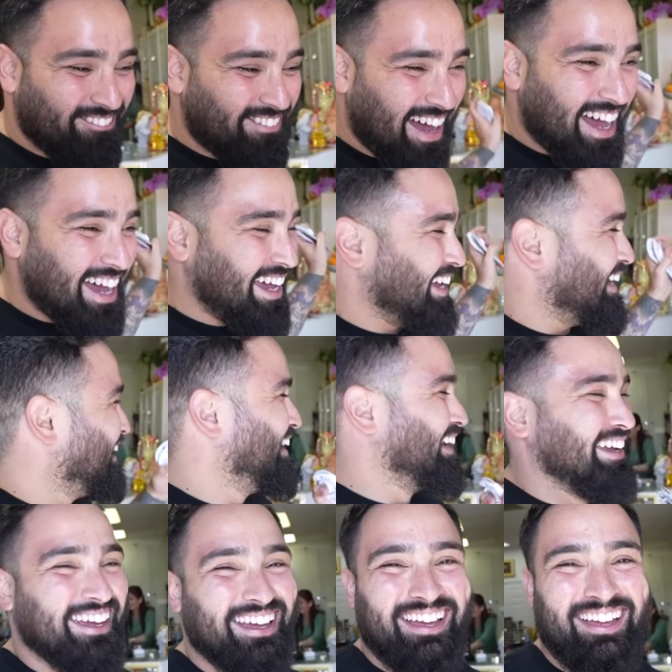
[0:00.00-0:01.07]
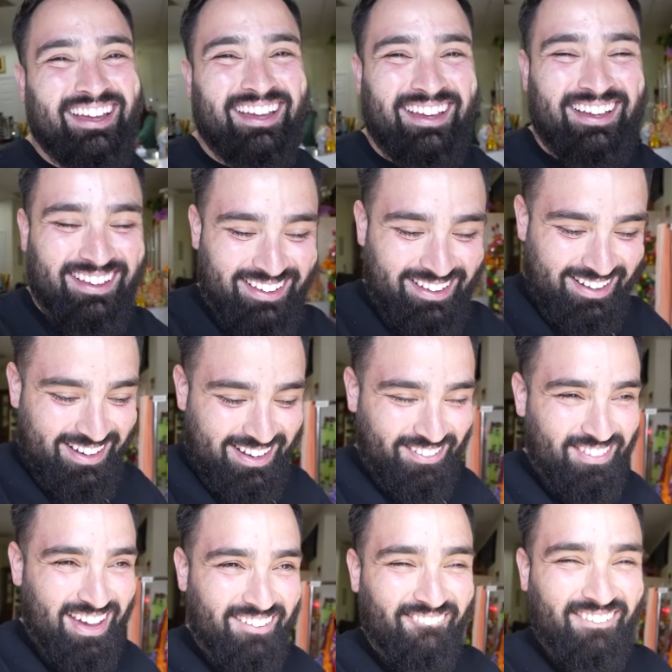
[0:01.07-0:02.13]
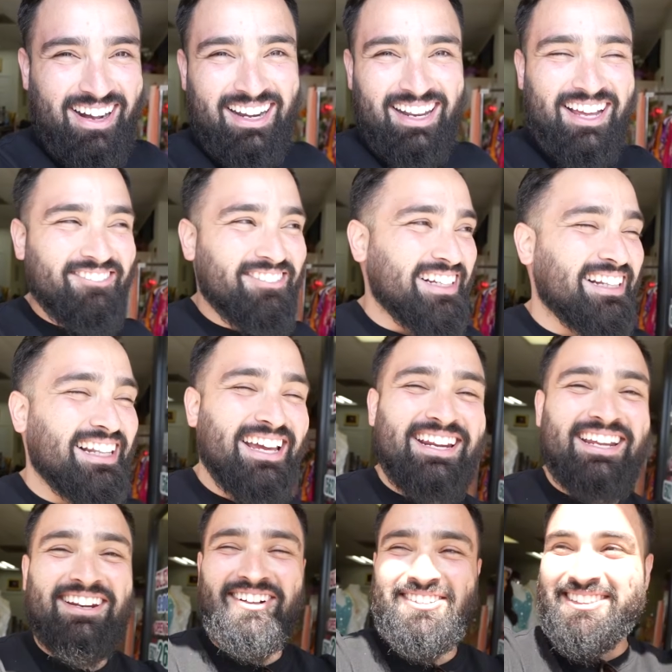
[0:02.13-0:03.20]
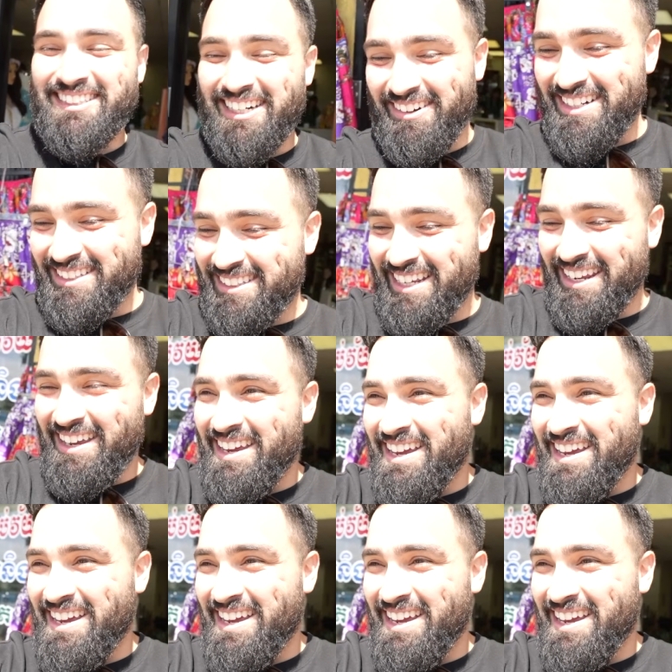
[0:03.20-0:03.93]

Bye. Oh man, what a lovely lady. No, seriously.